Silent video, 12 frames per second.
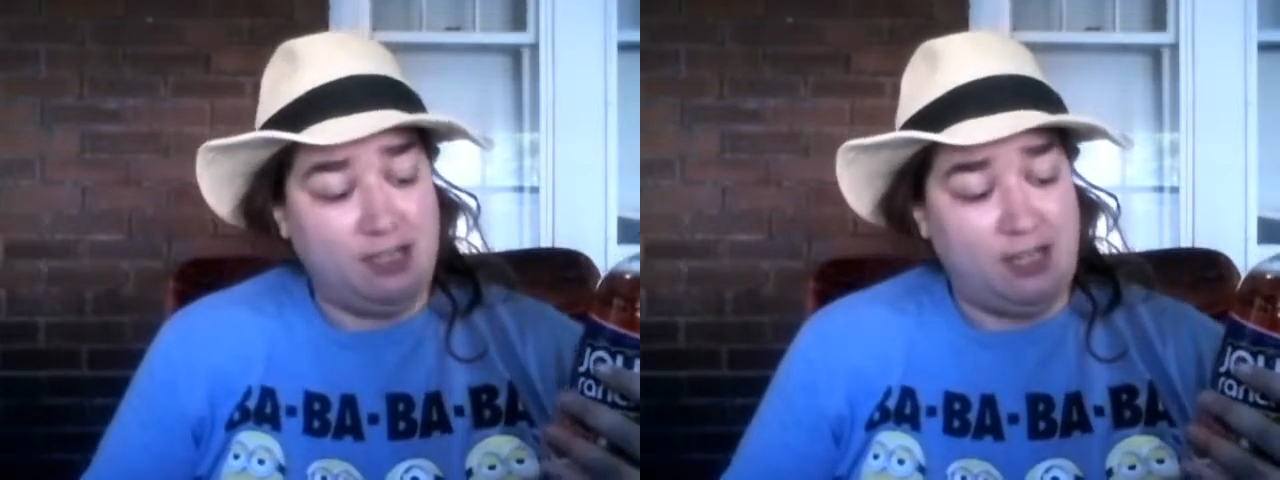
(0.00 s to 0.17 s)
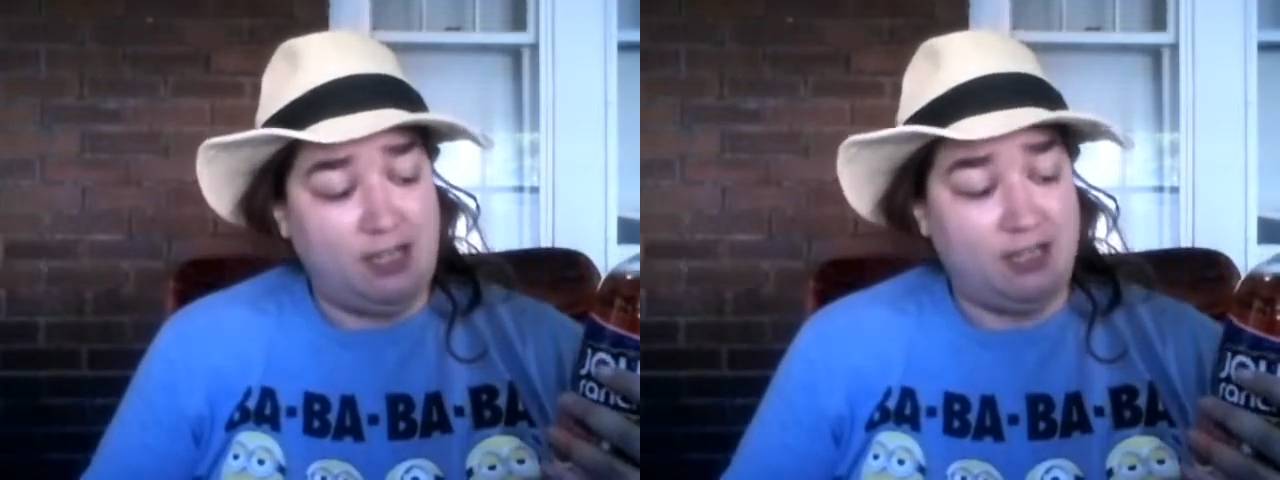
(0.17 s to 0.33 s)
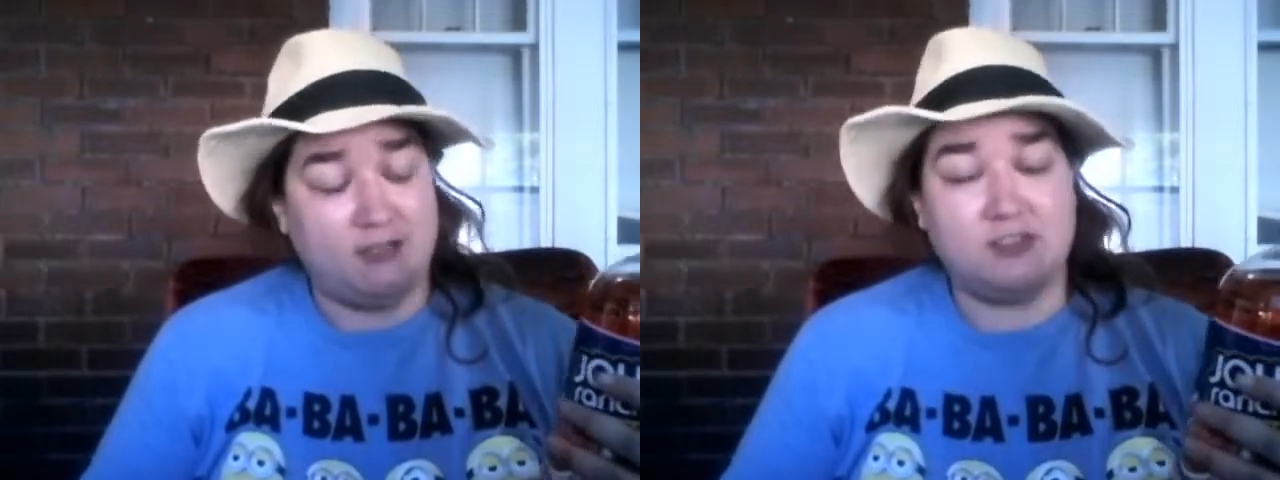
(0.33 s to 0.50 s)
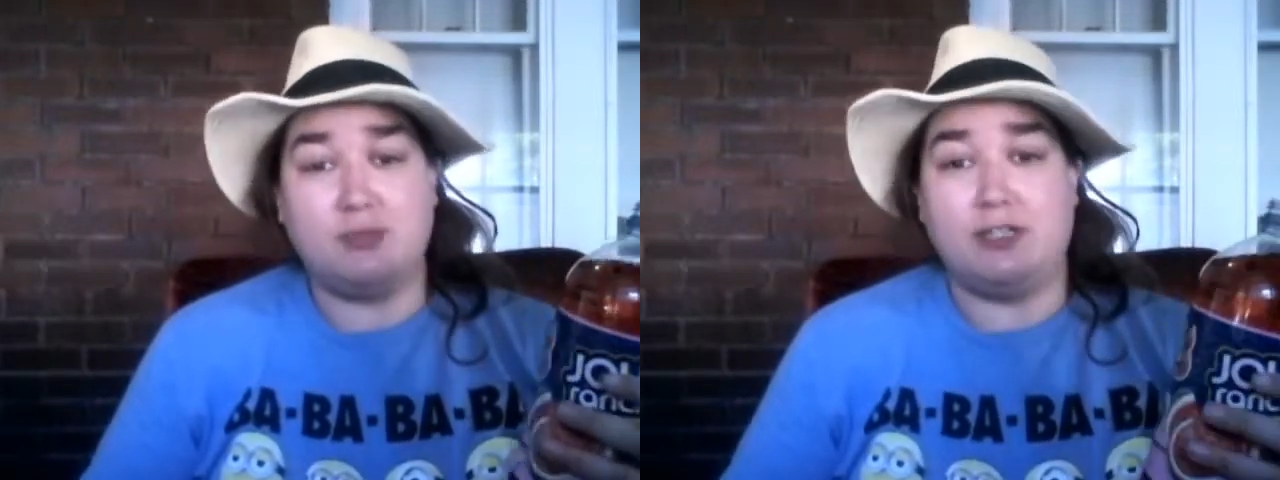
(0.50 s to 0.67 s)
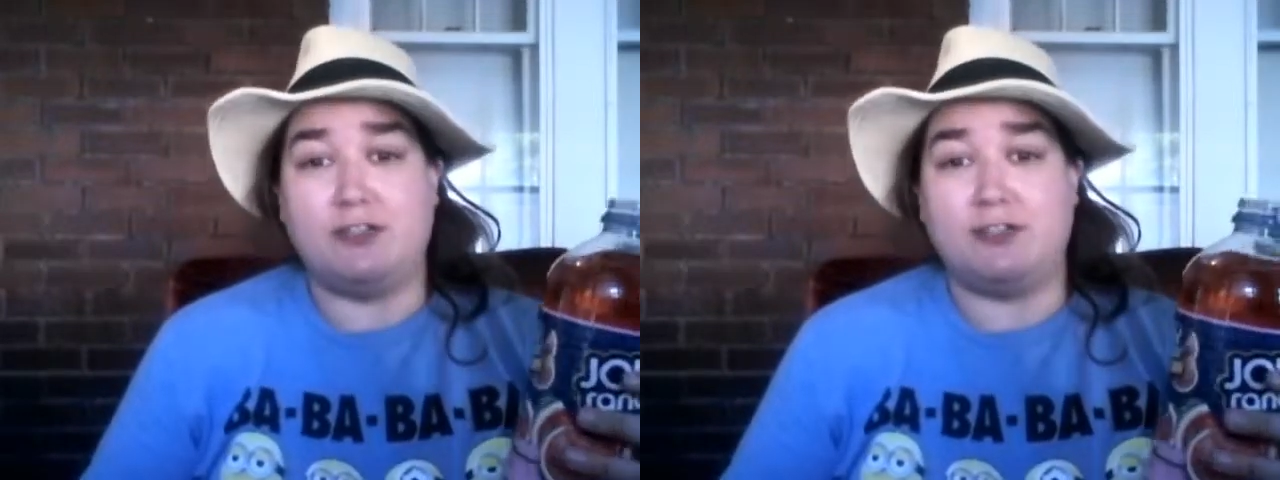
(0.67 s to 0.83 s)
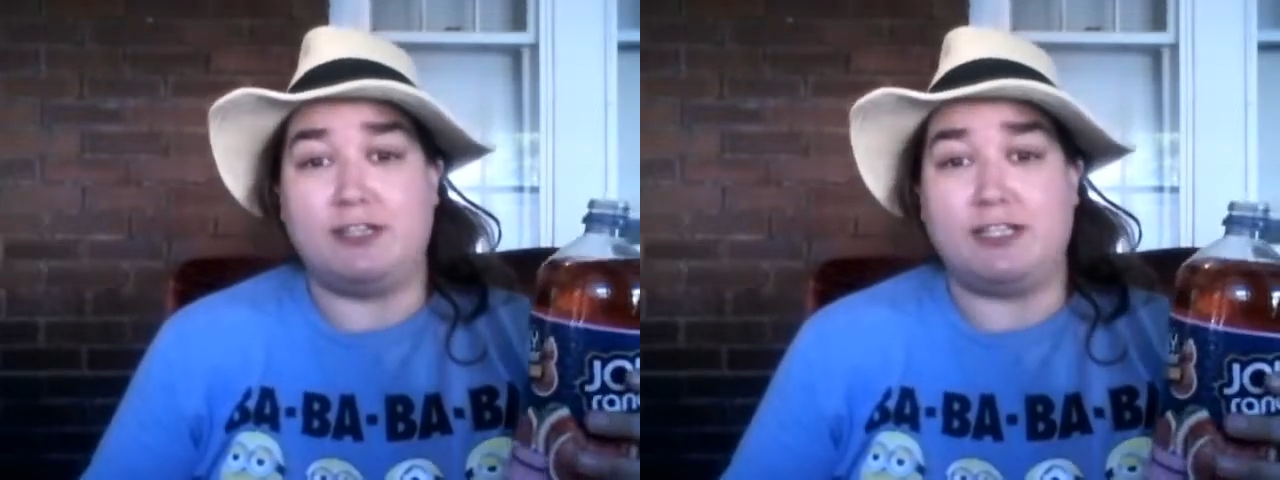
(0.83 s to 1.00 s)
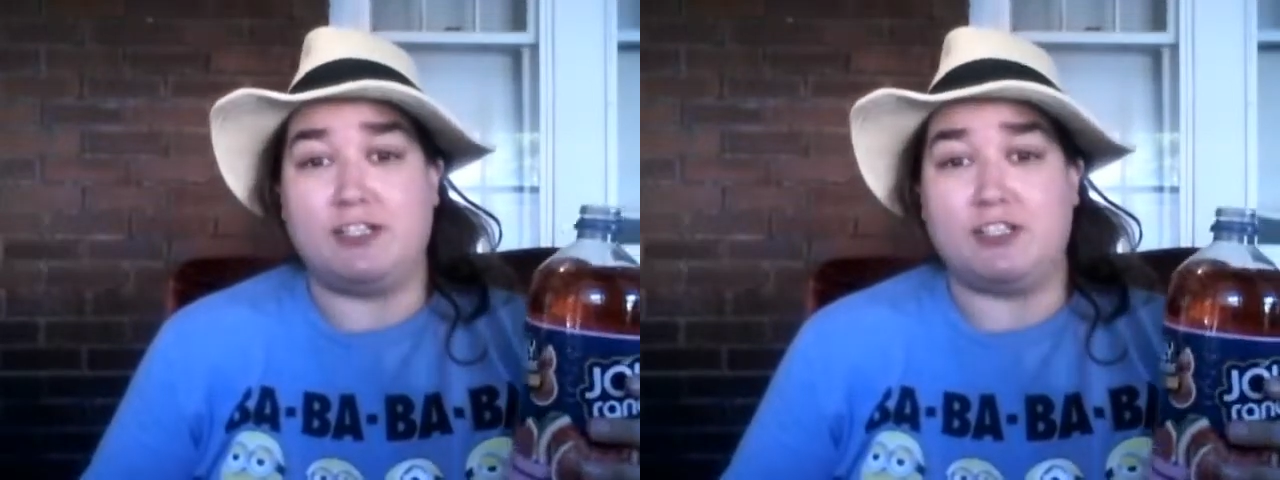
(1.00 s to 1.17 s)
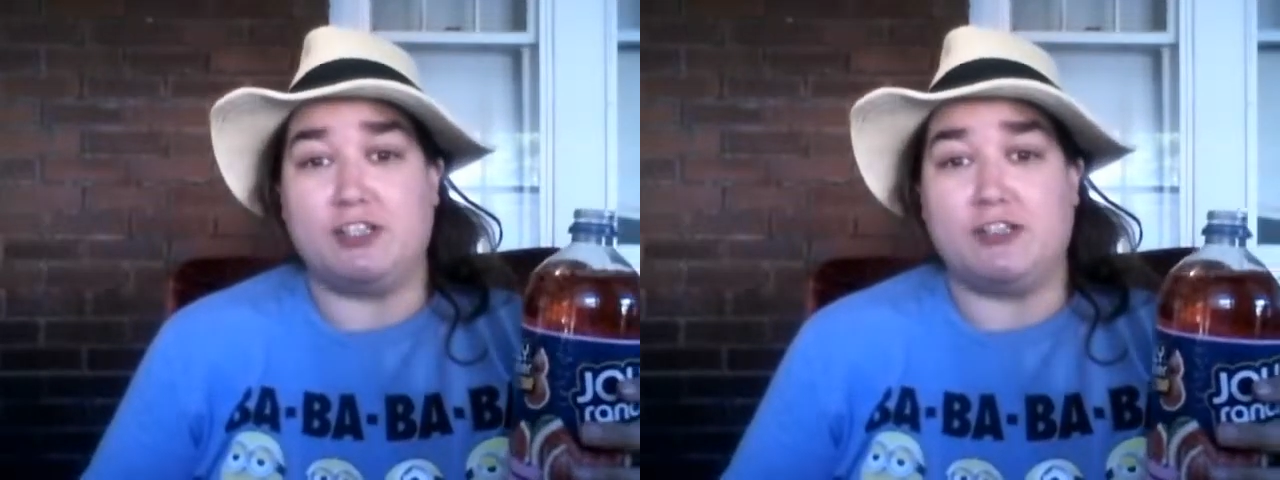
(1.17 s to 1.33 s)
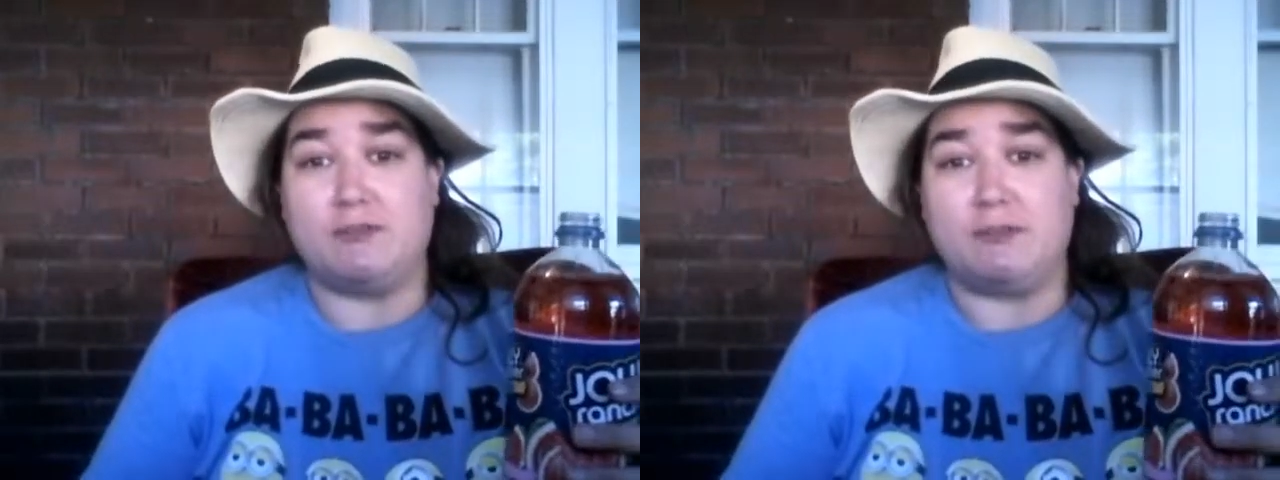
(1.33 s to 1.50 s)
and it smelled like
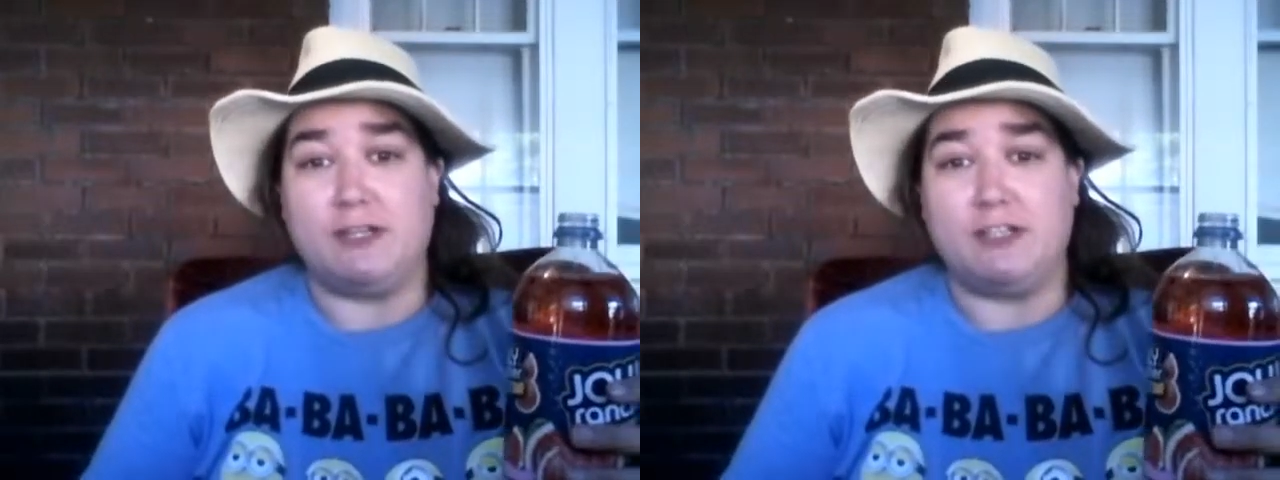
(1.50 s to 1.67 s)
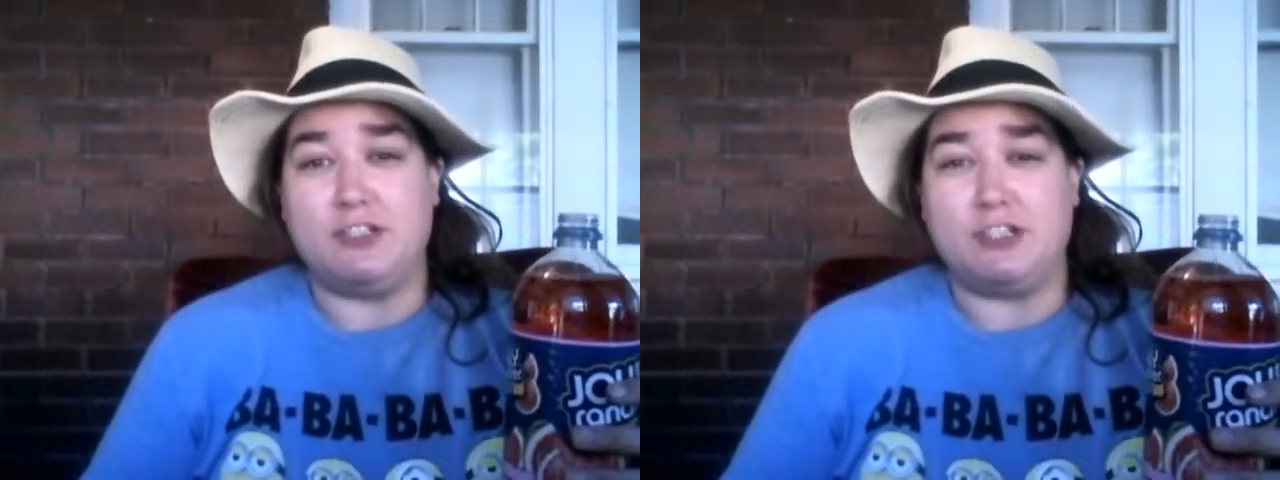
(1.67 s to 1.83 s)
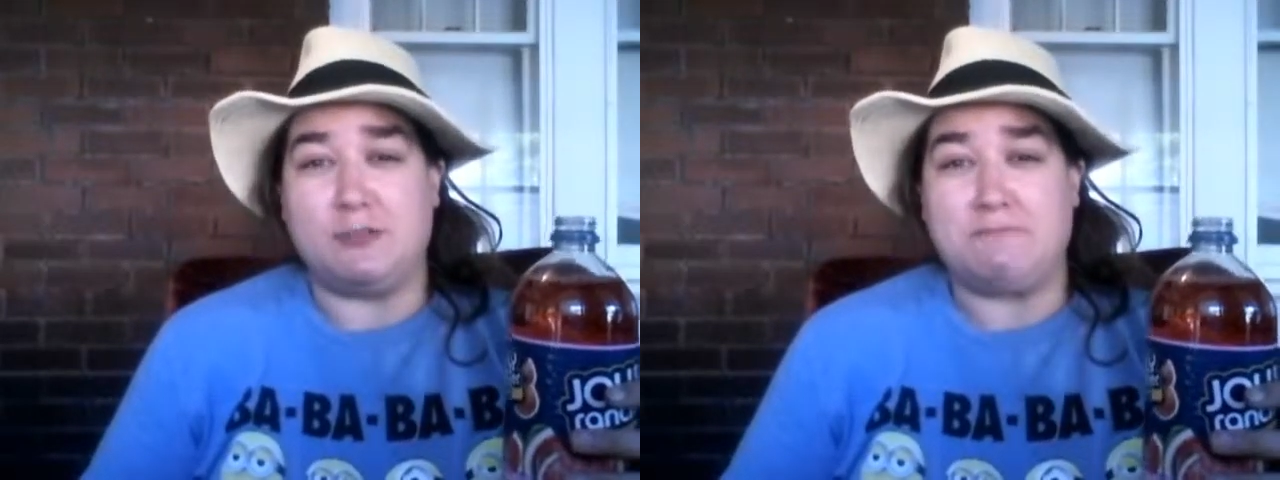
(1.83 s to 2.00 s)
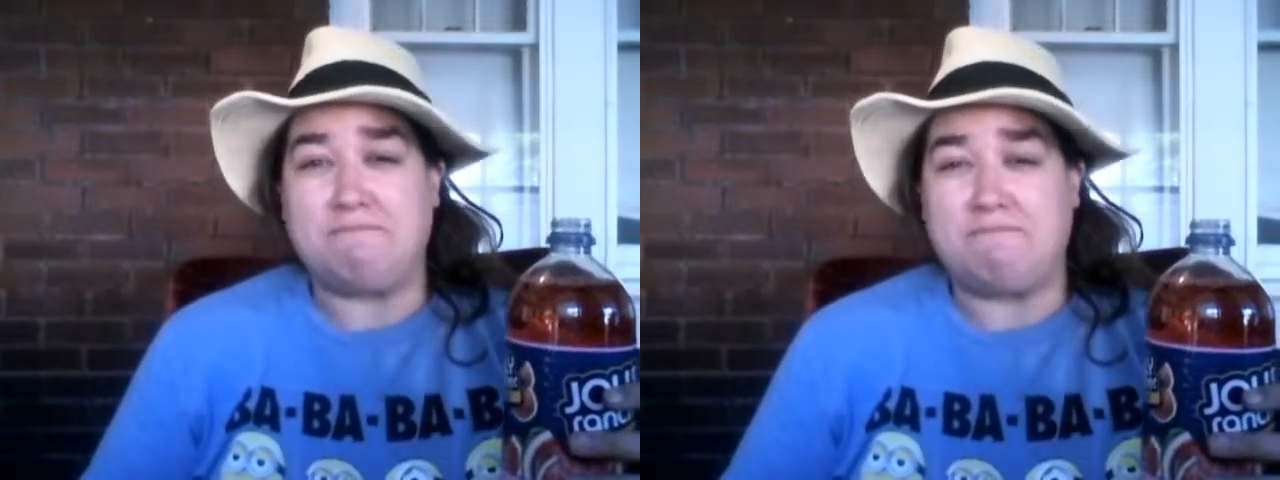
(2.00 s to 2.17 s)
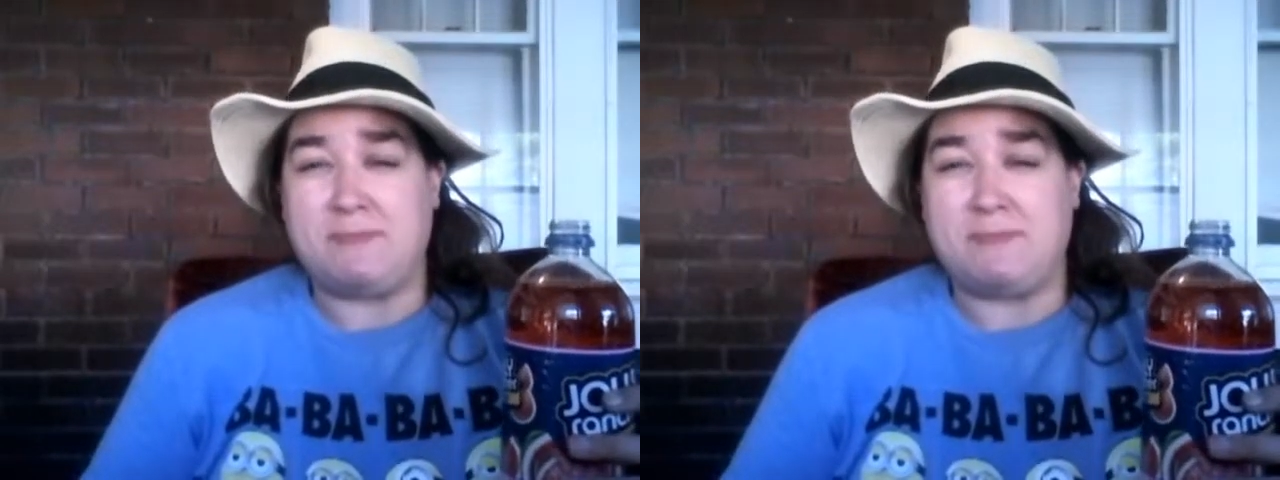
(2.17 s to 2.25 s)
Jolly Rancher,